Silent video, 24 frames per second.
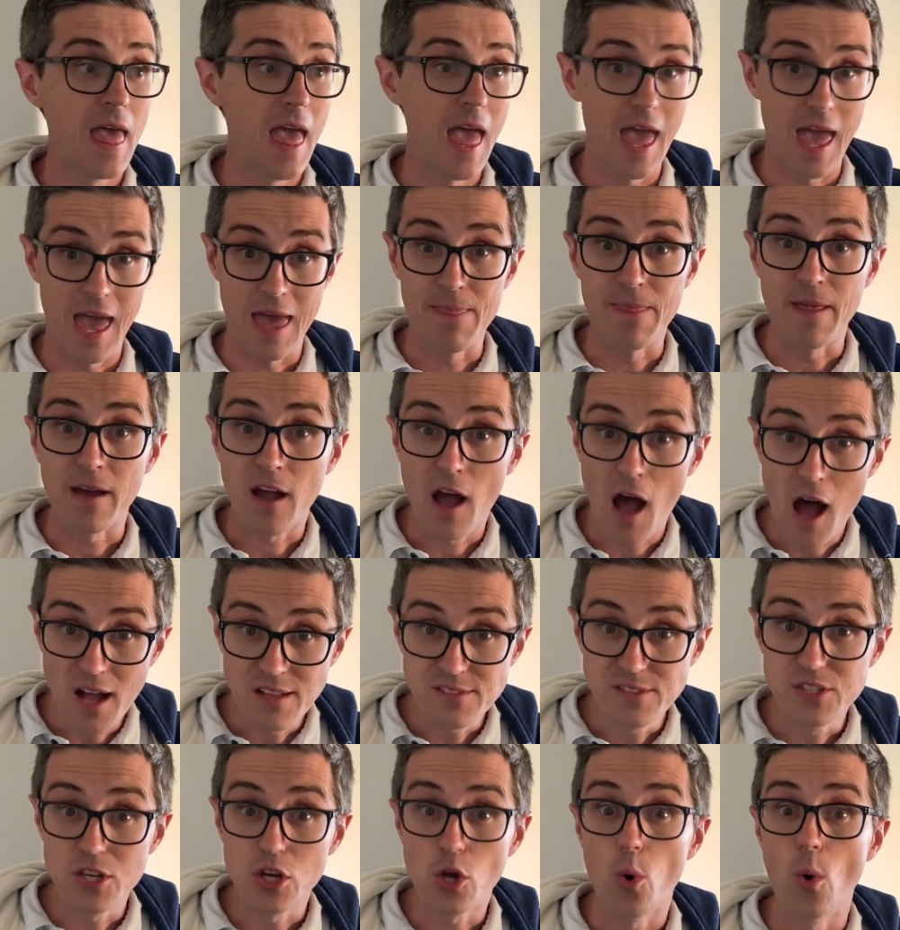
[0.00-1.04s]
And the
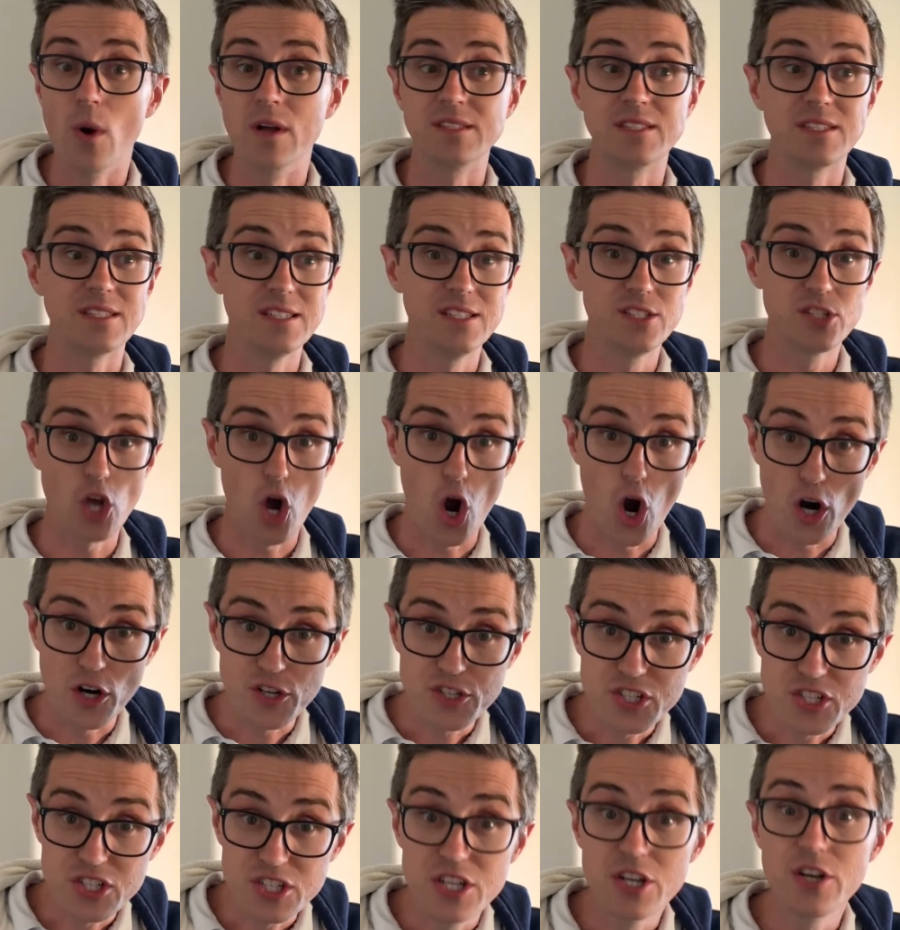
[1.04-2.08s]
consequences are
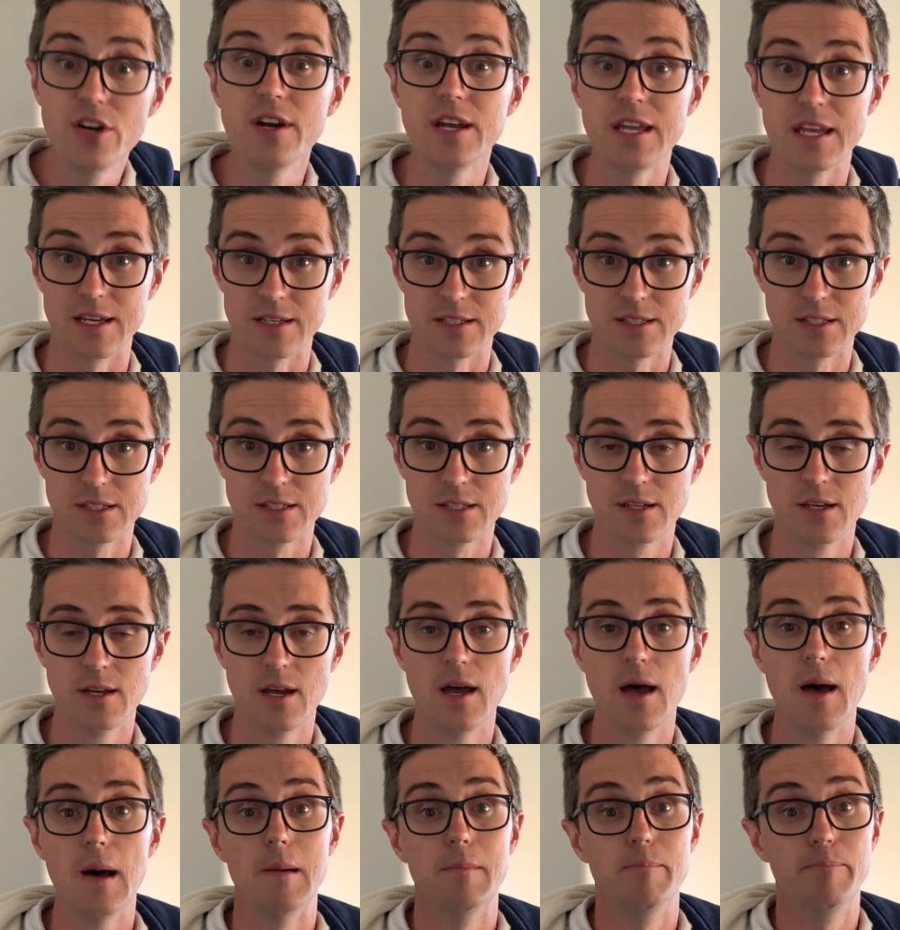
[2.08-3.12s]
serious,
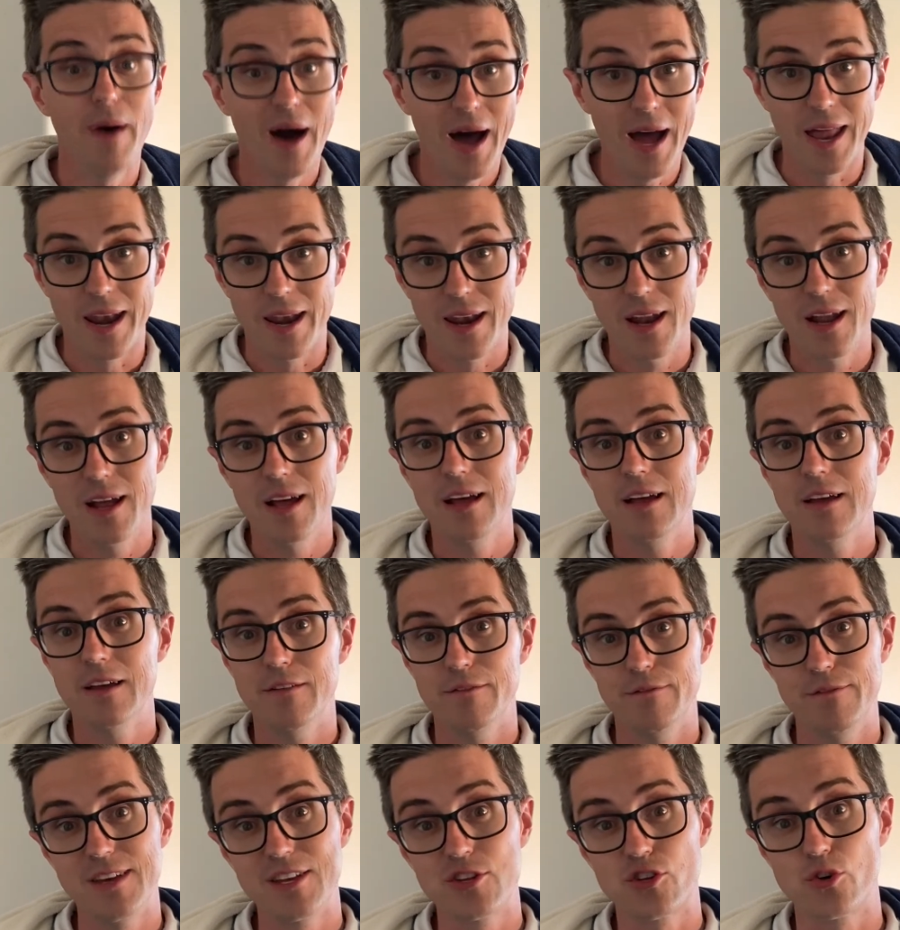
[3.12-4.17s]
but
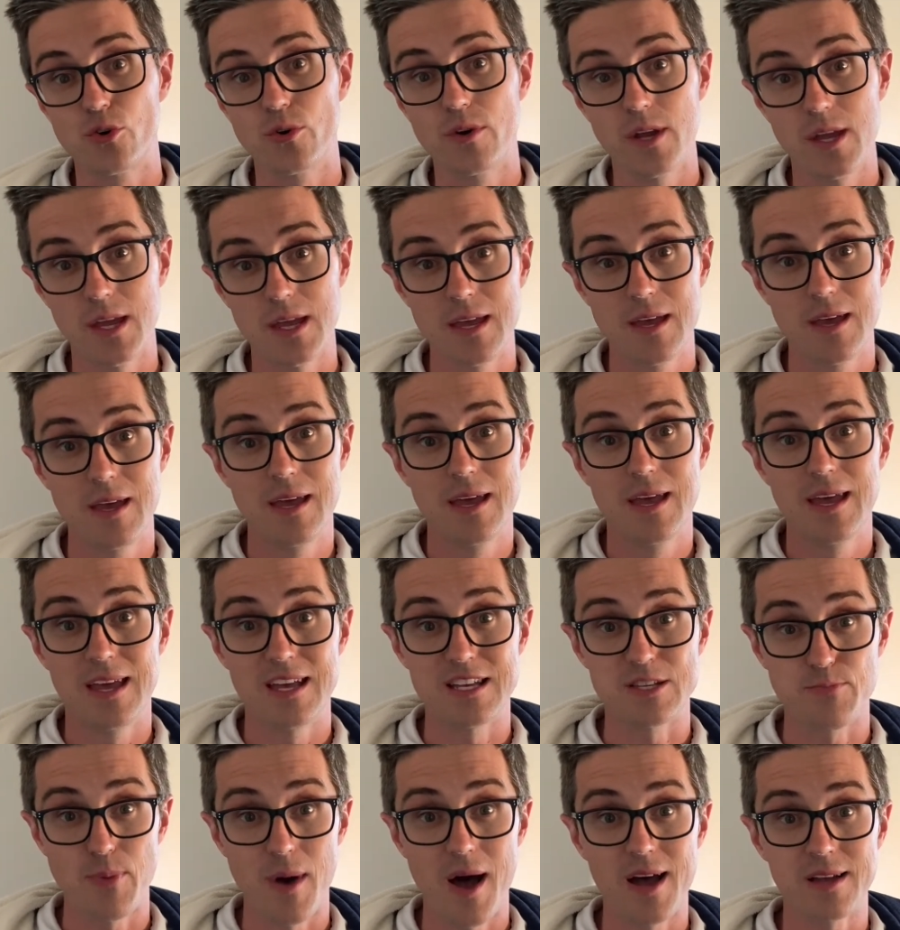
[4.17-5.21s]
victory is
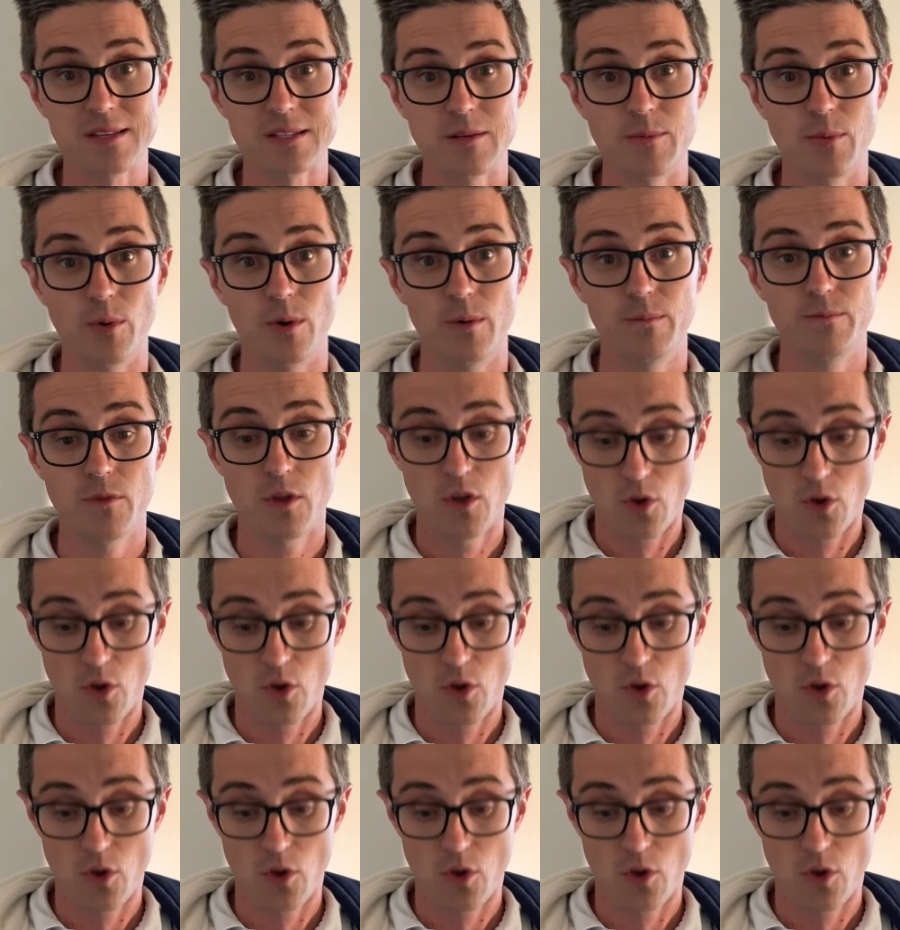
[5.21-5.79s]
possible.